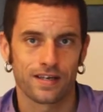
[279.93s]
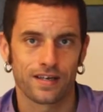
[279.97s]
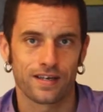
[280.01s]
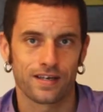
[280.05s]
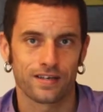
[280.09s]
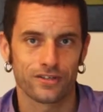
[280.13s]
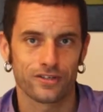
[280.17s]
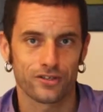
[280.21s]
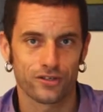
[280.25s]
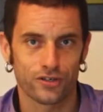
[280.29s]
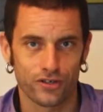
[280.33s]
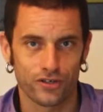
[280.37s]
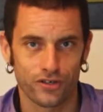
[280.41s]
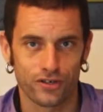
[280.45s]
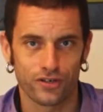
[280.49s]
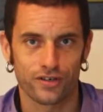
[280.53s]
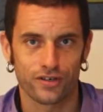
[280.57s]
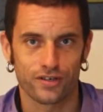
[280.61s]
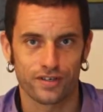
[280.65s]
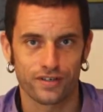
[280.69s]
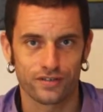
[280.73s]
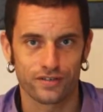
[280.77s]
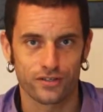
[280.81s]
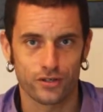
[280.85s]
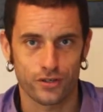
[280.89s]

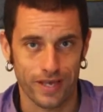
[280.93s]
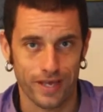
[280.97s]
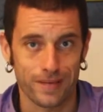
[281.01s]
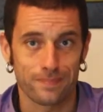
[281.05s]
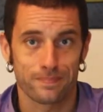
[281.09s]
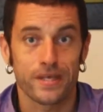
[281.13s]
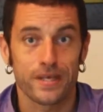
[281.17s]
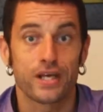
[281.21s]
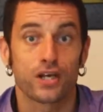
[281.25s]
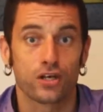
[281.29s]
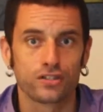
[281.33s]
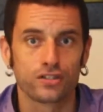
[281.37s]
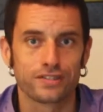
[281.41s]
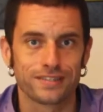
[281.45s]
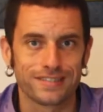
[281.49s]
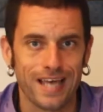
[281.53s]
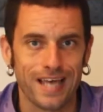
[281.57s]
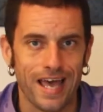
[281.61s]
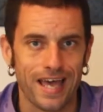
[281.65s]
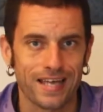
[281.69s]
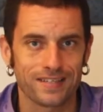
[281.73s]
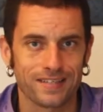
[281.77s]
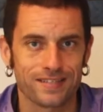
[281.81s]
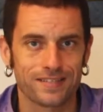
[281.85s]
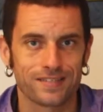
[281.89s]
You can be
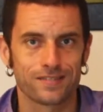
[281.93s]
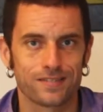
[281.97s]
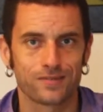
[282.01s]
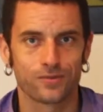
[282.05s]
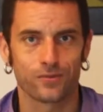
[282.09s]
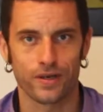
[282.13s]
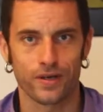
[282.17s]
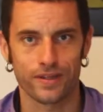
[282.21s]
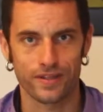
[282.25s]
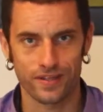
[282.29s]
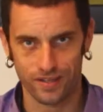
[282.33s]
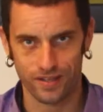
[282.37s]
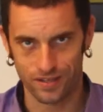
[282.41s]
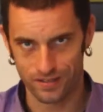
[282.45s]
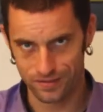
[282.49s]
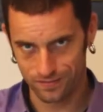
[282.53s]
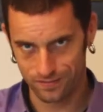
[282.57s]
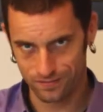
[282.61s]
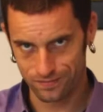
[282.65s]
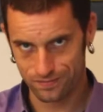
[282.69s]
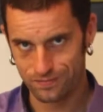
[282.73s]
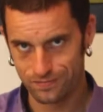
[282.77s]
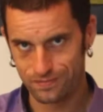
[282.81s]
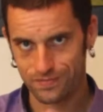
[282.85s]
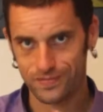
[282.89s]
content with a
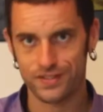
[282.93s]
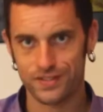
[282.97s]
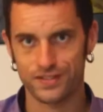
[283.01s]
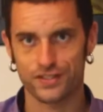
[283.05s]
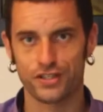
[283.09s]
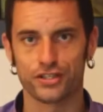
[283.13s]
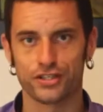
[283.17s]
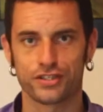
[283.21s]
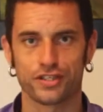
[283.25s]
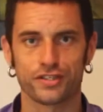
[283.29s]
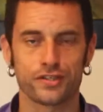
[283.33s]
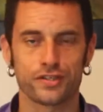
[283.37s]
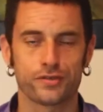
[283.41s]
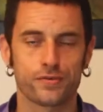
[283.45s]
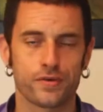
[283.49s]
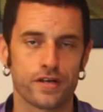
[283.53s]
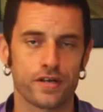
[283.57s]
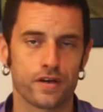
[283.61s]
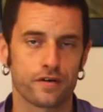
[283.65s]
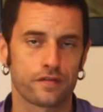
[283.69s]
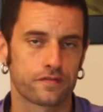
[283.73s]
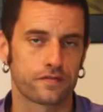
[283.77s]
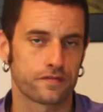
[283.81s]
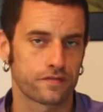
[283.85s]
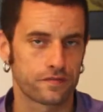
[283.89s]
certain degree
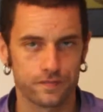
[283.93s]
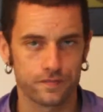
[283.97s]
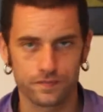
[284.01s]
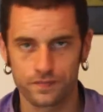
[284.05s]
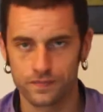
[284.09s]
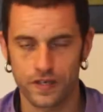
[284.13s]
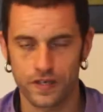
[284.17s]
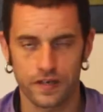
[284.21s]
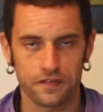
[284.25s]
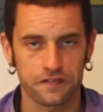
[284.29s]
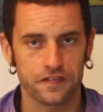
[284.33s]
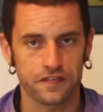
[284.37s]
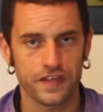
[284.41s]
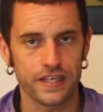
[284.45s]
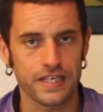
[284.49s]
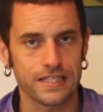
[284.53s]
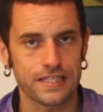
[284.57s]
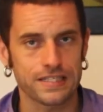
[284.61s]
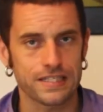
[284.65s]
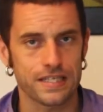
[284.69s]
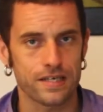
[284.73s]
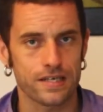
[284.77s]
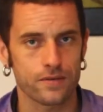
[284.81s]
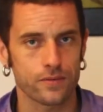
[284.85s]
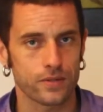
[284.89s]
of
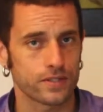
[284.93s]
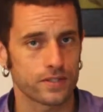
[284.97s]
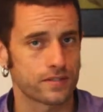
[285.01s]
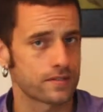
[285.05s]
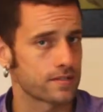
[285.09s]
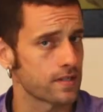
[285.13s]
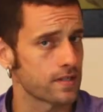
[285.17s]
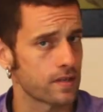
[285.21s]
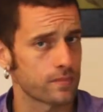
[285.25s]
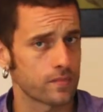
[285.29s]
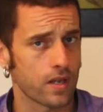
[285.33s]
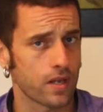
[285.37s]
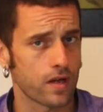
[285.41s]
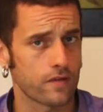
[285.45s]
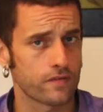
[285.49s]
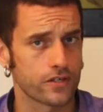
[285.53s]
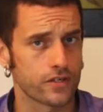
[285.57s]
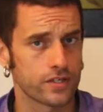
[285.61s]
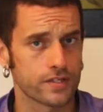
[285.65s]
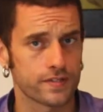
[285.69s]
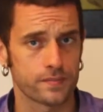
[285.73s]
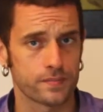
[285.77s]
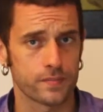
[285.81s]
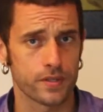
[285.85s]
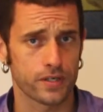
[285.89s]
affinity with some
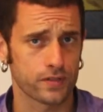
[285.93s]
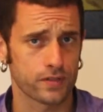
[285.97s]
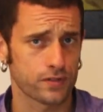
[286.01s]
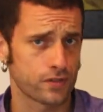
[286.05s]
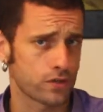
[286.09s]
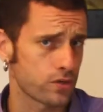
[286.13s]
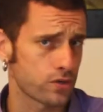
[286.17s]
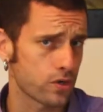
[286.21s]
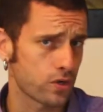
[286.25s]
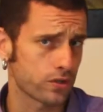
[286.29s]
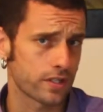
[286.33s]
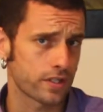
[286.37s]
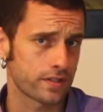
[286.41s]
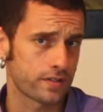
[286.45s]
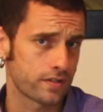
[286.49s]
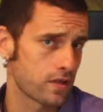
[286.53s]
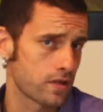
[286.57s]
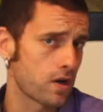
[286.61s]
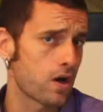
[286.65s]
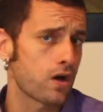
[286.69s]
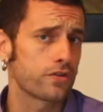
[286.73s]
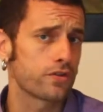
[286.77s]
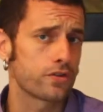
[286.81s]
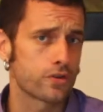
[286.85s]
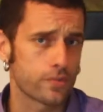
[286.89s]
lovers because you know that
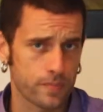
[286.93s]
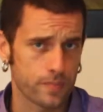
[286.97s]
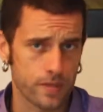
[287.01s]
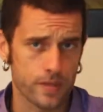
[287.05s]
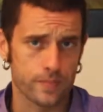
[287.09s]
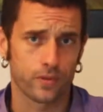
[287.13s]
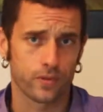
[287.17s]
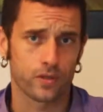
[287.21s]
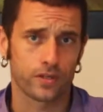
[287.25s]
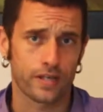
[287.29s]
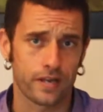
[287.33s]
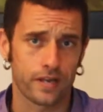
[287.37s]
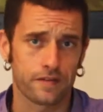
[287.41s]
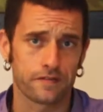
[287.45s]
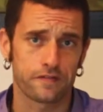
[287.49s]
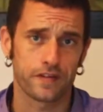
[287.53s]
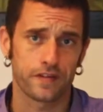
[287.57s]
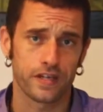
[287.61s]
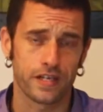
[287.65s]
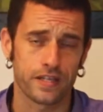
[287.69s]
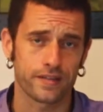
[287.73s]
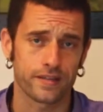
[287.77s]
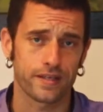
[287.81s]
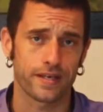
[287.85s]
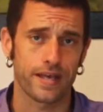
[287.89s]
other people can
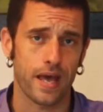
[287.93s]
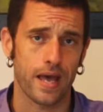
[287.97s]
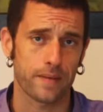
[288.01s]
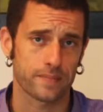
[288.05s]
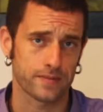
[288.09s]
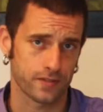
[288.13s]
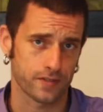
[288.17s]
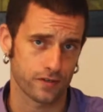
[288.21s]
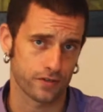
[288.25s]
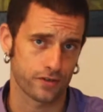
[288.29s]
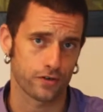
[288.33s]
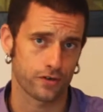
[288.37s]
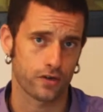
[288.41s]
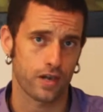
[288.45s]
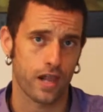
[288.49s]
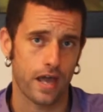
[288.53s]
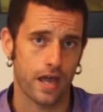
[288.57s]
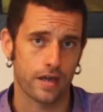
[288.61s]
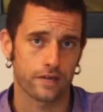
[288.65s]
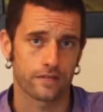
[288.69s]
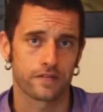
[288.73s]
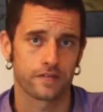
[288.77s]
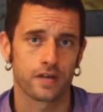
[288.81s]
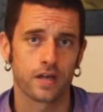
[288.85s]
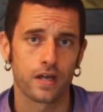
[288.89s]
fill in the gaps in your
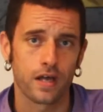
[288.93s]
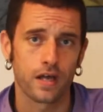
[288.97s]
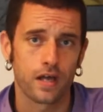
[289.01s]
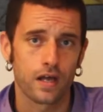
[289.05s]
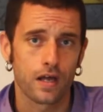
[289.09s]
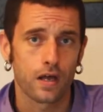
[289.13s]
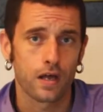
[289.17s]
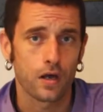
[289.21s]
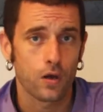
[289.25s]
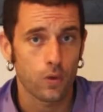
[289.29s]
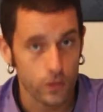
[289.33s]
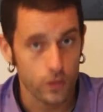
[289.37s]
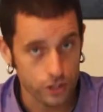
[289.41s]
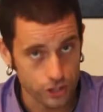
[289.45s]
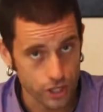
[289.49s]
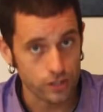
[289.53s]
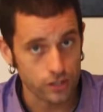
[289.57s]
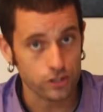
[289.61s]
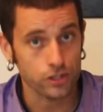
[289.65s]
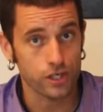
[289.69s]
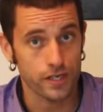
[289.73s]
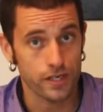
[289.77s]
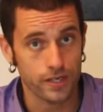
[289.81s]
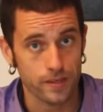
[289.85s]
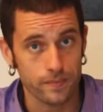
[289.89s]
life, which
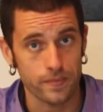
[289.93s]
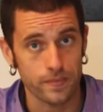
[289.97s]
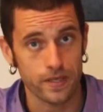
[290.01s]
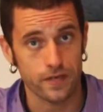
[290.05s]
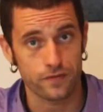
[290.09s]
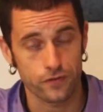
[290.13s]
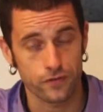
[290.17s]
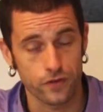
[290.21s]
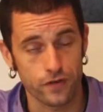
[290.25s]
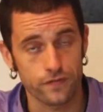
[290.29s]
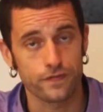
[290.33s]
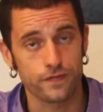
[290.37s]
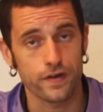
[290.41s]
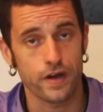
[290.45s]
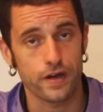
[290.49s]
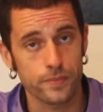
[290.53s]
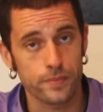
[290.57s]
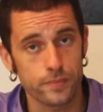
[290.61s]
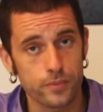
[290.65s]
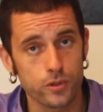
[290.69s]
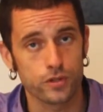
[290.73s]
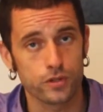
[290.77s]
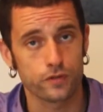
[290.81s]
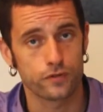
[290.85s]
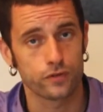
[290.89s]
actually can make for a very
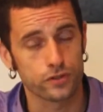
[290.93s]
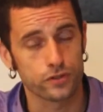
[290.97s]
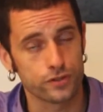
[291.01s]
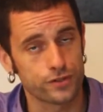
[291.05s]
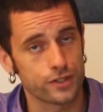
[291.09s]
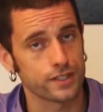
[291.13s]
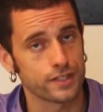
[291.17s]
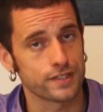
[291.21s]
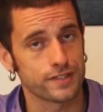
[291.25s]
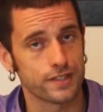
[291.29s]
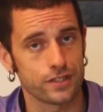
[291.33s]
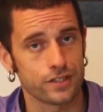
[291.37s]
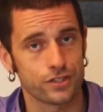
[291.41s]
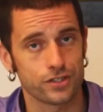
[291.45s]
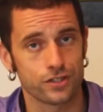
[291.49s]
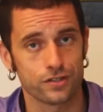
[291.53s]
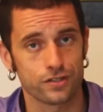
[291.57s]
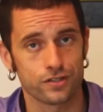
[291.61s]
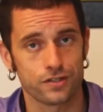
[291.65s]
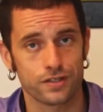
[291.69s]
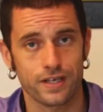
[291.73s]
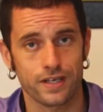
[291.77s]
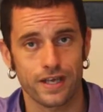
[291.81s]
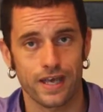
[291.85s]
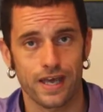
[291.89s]
beautiful
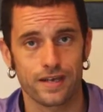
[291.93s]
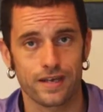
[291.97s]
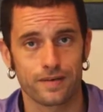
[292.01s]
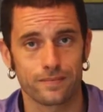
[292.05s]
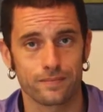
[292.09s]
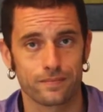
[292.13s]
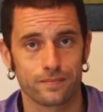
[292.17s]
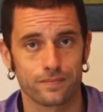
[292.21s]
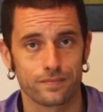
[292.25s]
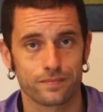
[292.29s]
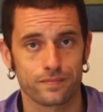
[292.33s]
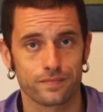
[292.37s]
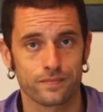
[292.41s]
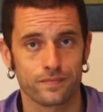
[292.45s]
transition, can